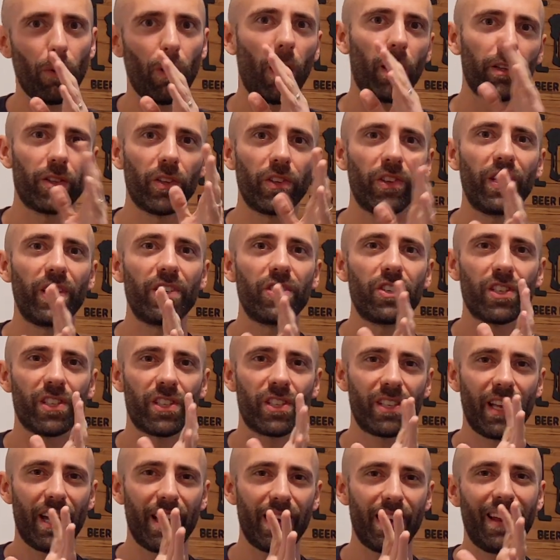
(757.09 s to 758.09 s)
other than
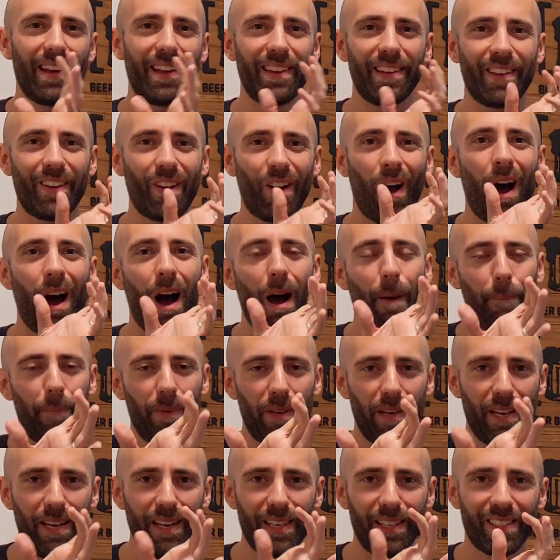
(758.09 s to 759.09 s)
just that like
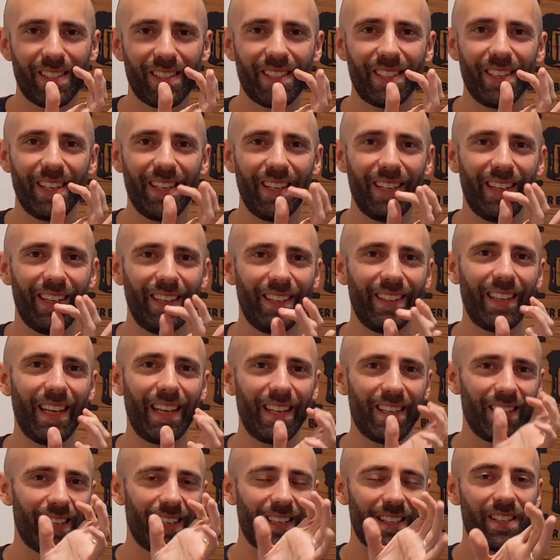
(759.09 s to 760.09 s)
hoppiness
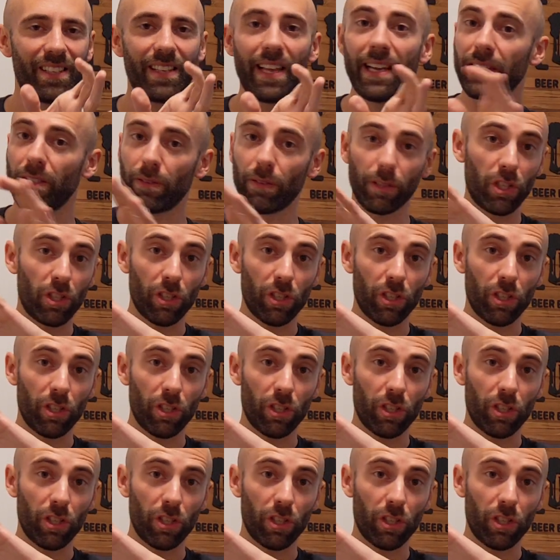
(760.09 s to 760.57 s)
that stays,